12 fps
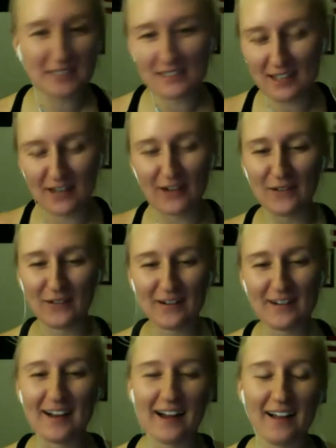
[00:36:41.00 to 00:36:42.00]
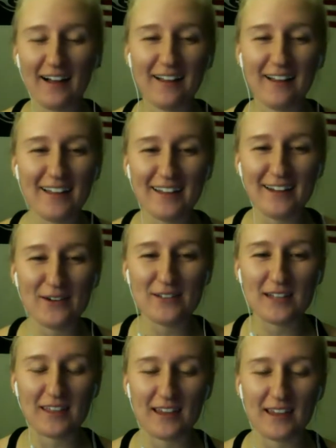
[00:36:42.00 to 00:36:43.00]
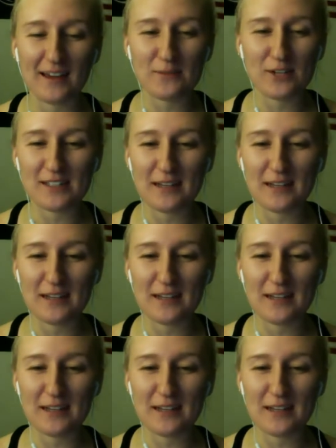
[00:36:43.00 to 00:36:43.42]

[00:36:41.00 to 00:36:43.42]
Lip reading: So all I know is I think I'm dressing